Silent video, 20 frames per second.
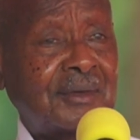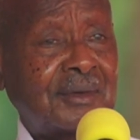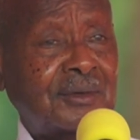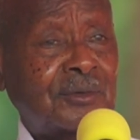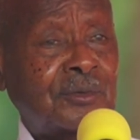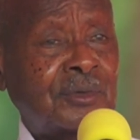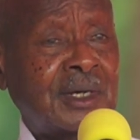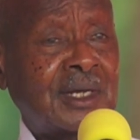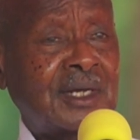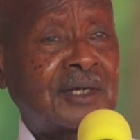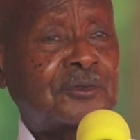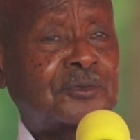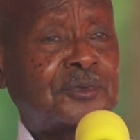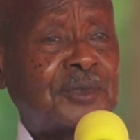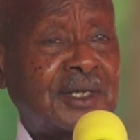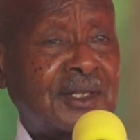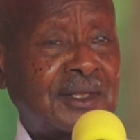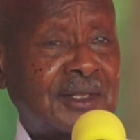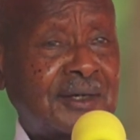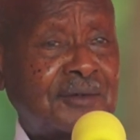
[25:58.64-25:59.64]

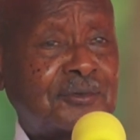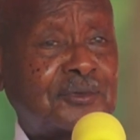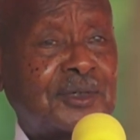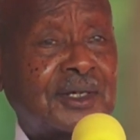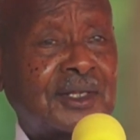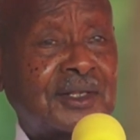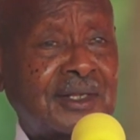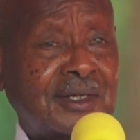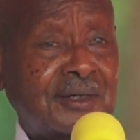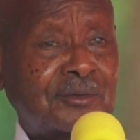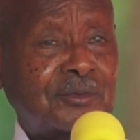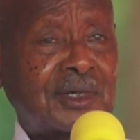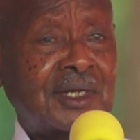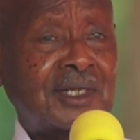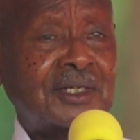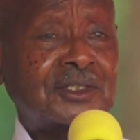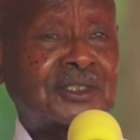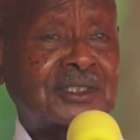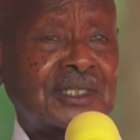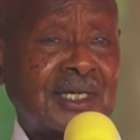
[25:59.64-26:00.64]
grandfather, father,
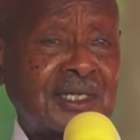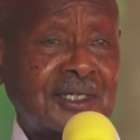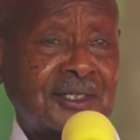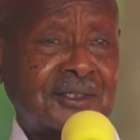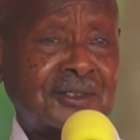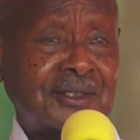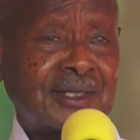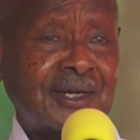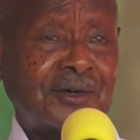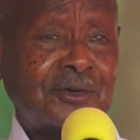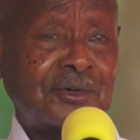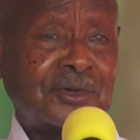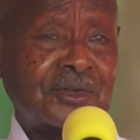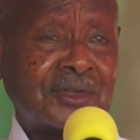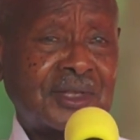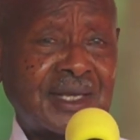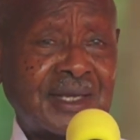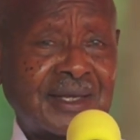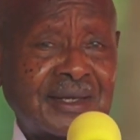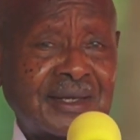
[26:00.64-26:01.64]
grandchild, they are all there.